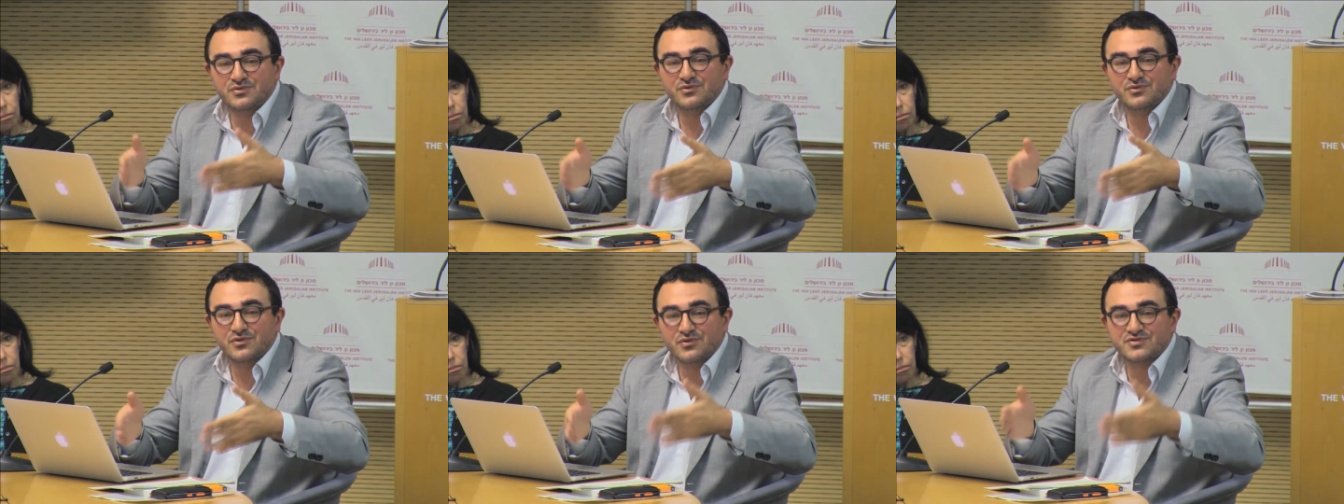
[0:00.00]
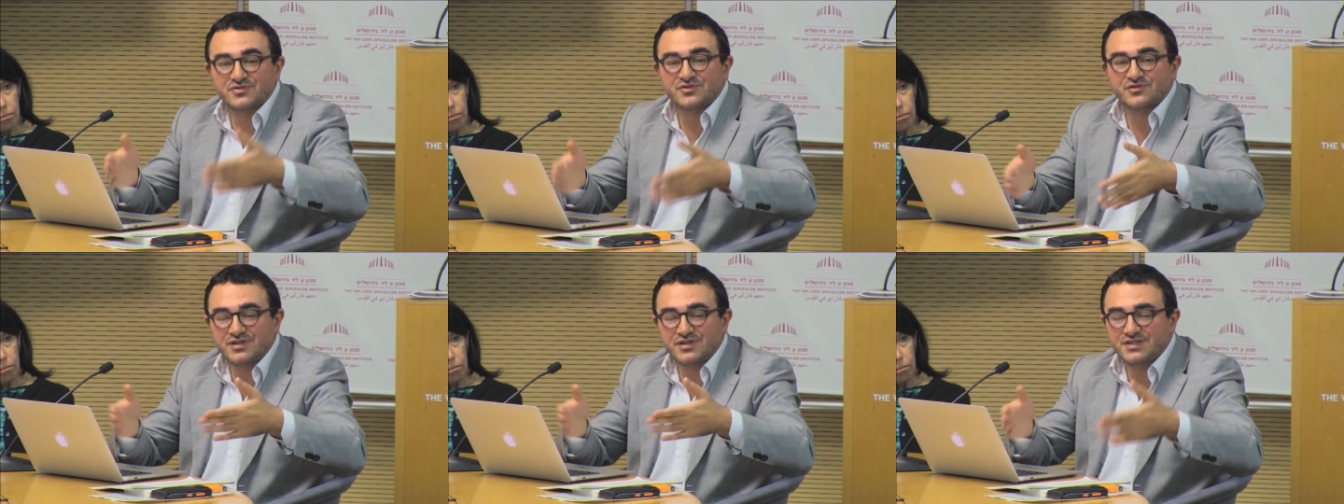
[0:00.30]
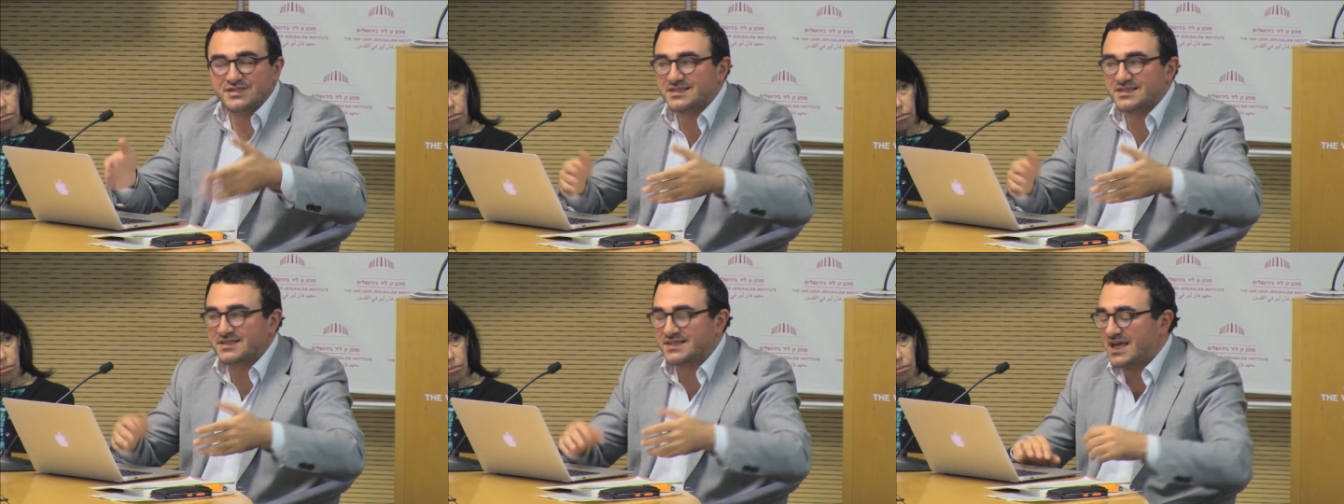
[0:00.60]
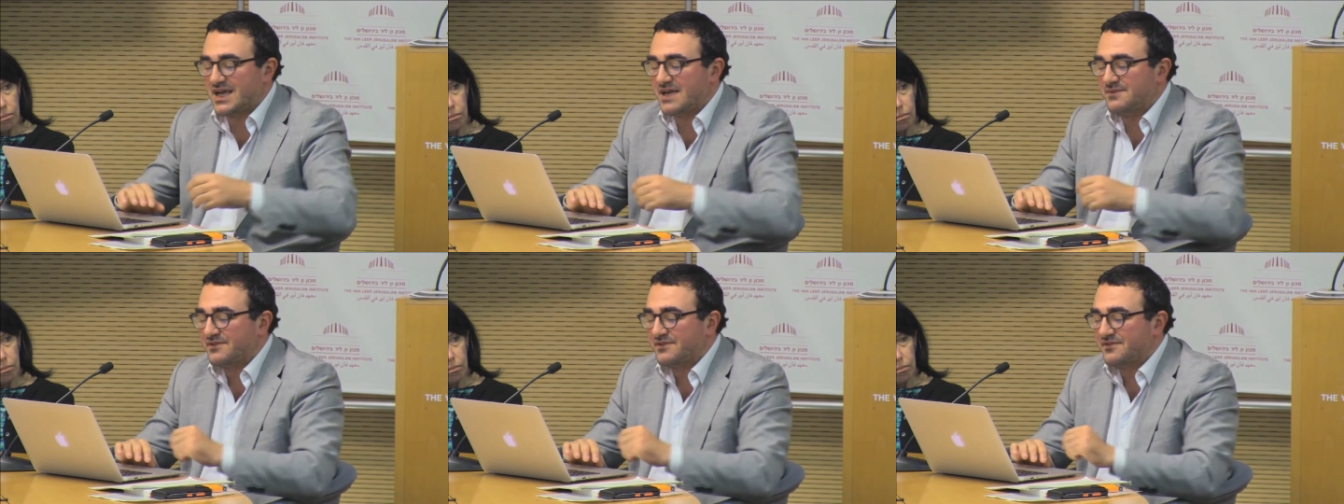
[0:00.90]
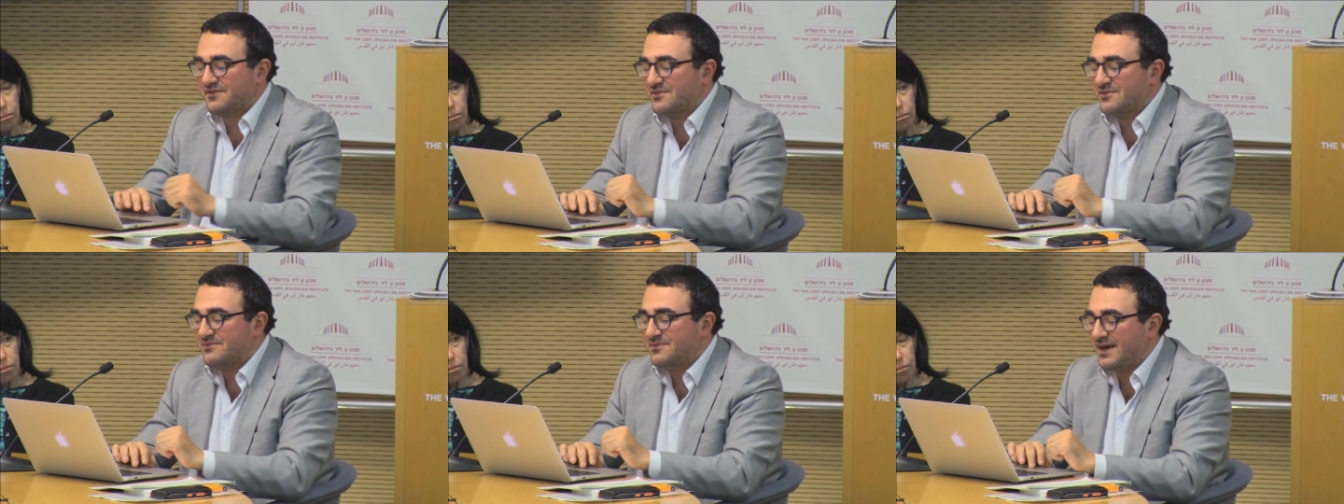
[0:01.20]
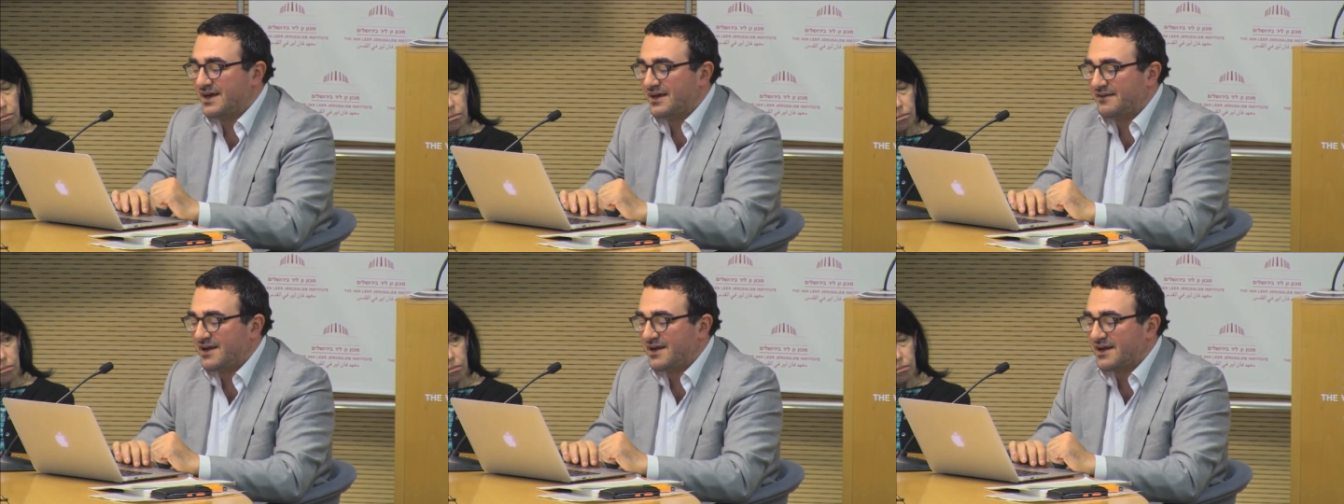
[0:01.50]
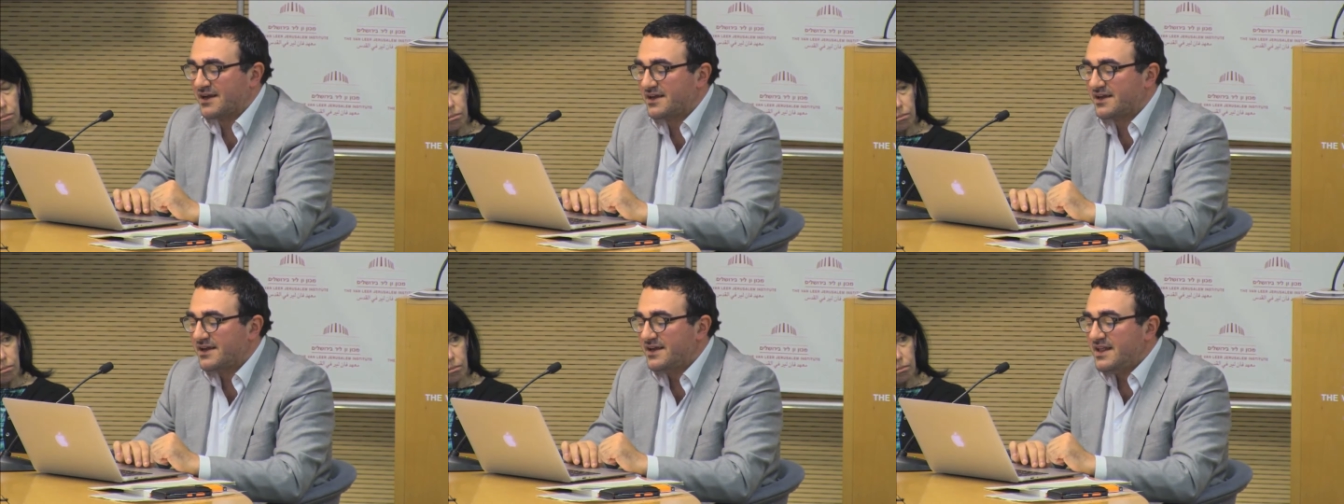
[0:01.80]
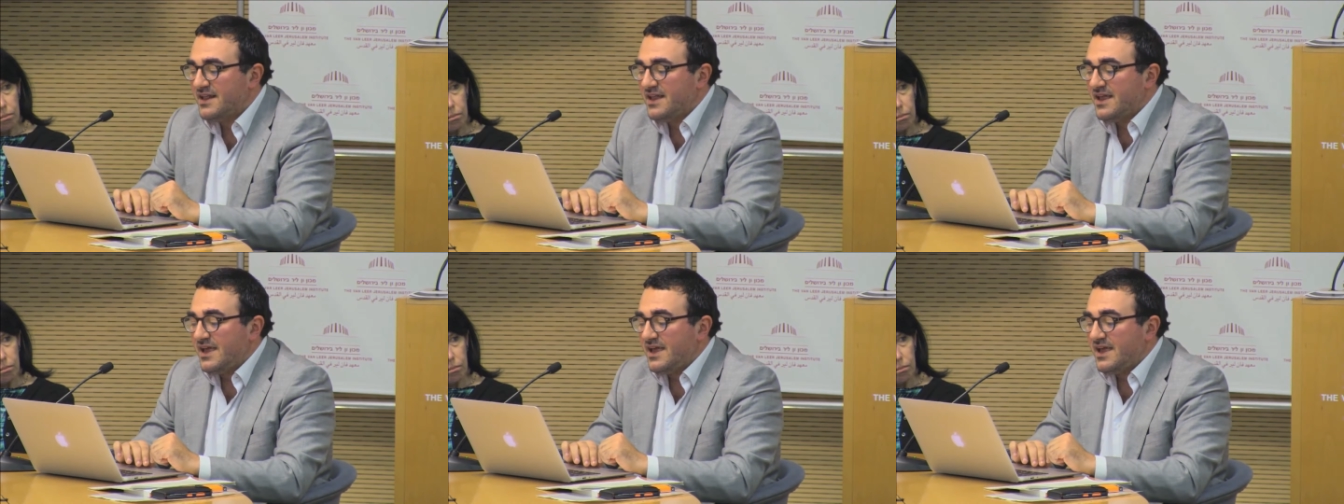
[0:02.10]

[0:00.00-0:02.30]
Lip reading: to those Christians coming from Iraq.